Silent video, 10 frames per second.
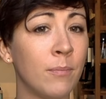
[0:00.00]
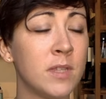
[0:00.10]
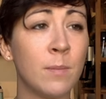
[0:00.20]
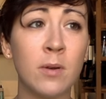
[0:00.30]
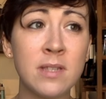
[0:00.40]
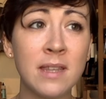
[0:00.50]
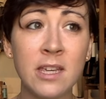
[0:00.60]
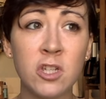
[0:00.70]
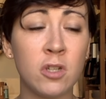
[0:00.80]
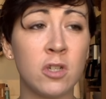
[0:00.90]
Supposedly
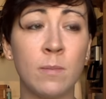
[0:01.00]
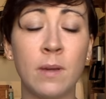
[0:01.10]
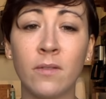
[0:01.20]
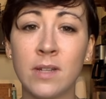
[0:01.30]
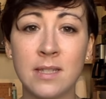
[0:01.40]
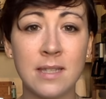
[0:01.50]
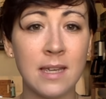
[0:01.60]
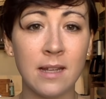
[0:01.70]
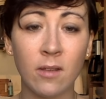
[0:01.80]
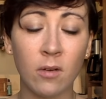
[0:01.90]
you should be able to
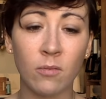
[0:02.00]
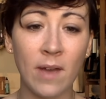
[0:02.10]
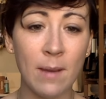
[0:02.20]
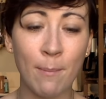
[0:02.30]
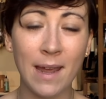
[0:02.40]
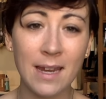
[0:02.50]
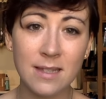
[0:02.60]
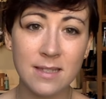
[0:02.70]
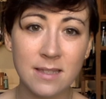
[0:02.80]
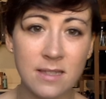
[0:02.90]
see little red
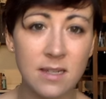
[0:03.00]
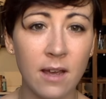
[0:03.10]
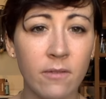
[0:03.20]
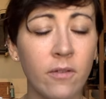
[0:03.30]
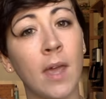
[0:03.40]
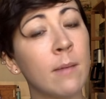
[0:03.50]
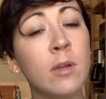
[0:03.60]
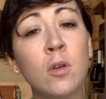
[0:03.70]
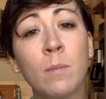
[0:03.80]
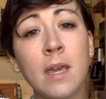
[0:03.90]
mites and stuff. I am
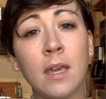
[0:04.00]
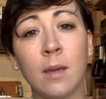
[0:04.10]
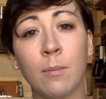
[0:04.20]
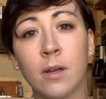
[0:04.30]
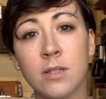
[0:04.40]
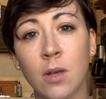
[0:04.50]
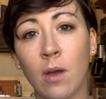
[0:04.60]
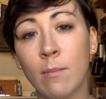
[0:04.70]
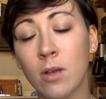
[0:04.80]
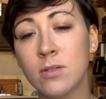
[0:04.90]
a new beekeeper, so
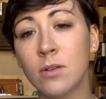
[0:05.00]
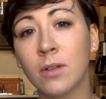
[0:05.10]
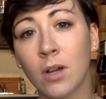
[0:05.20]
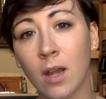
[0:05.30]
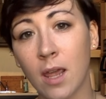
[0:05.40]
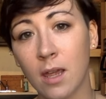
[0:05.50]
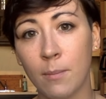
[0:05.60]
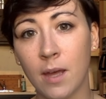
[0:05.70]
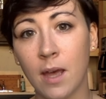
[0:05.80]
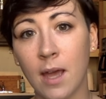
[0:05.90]
I'm also learning,
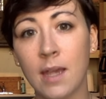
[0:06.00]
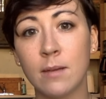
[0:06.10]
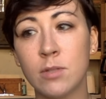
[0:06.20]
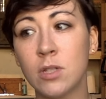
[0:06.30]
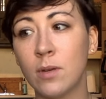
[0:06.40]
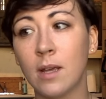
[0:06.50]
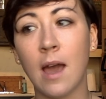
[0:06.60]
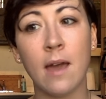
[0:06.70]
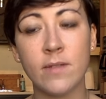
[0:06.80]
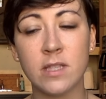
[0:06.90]
but I am doing
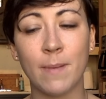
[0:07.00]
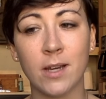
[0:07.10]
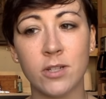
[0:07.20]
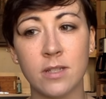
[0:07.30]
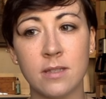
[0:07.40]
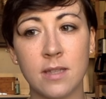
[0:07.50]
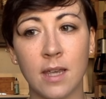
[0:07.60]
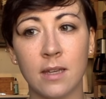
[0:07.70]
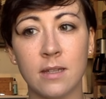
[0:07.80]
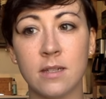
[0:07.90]
hive inspections
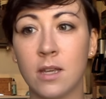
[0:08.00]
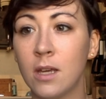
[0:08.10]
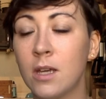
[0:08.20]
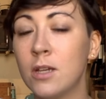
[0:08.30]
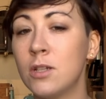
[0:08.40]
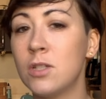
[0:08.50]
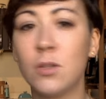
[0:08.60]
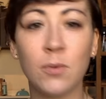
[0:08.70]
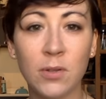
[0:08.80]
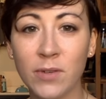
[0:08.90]
and
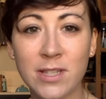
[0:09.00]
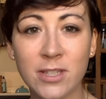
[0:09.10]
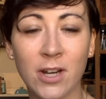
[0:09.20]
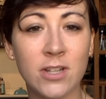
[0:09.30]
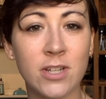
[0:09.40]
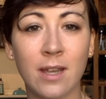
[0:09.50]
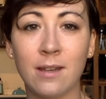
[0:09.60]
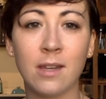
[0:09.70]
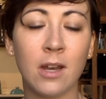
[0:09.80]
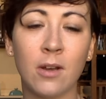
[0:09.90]
doing the research, and
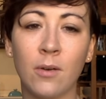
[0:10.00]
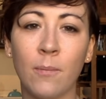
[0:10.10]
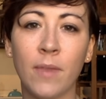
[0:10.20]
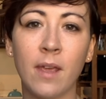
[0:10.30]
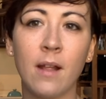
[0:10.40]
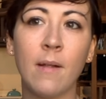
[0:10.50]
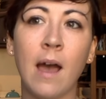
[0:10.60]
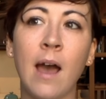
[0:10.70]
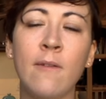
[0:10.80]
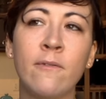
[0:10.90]
you know,
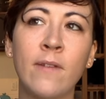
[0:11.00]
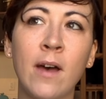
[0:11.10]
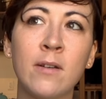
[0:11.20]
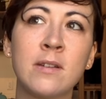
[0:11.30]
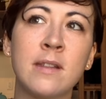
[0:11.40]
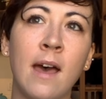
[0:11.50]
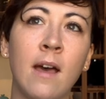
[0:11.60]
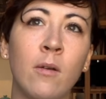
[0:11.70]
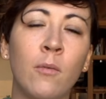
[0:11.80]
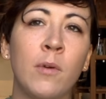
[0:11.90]
I've found
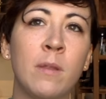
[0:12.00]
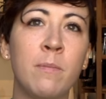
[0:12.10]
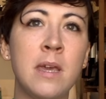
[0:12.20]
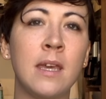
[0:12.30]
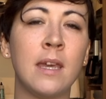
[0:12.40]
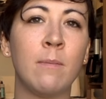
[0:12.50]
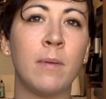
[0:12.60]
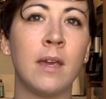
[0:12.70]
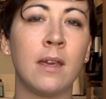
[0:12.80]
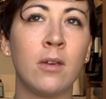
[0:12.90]
that with
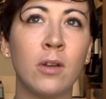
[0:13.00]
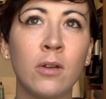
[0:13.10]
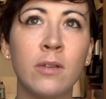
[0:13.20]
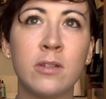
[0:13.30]
beekeeping, you can only